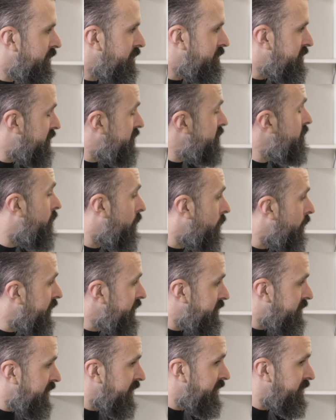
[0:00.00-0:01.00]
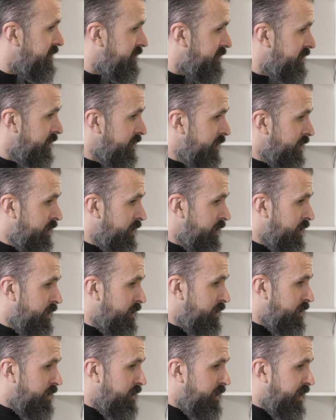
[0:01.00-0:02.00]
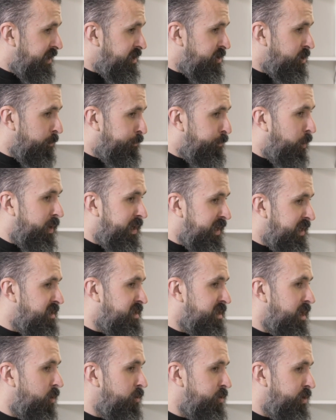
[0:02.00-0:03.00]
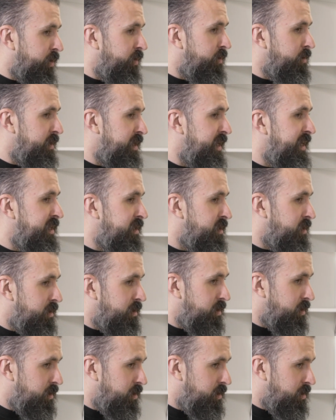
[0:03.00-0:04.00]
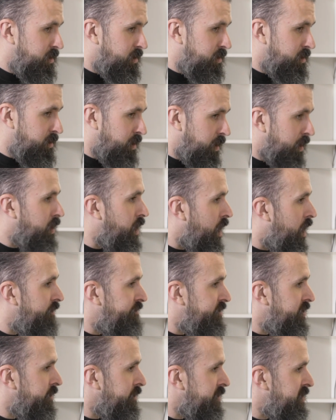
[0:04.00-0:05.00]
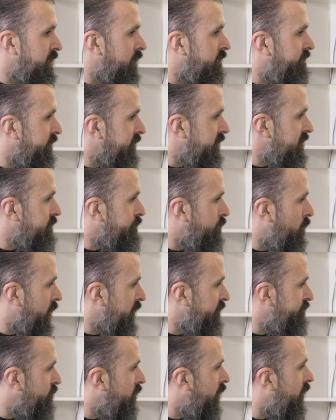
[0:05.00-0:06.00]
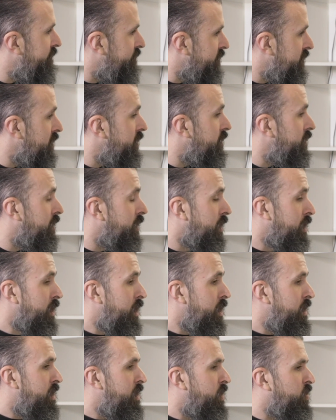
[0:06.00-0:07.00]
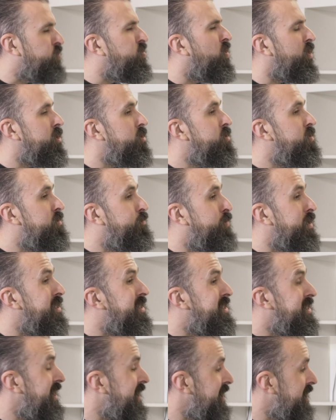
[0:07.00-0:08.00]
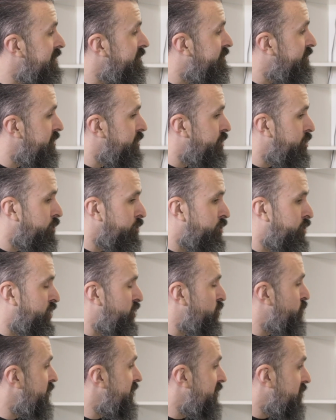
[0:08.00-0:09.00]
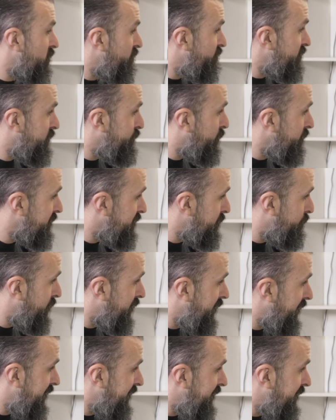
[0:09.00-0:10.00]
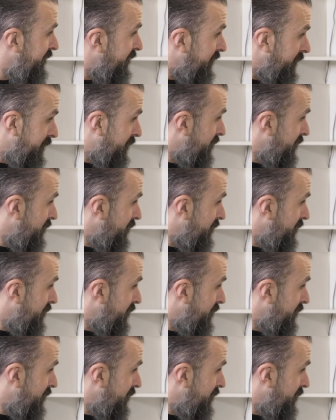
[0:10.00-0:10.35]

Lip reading: Because it's not. It's your body has told you need to look after yourself at this point, rather than what you perceive as your duties or responsibility,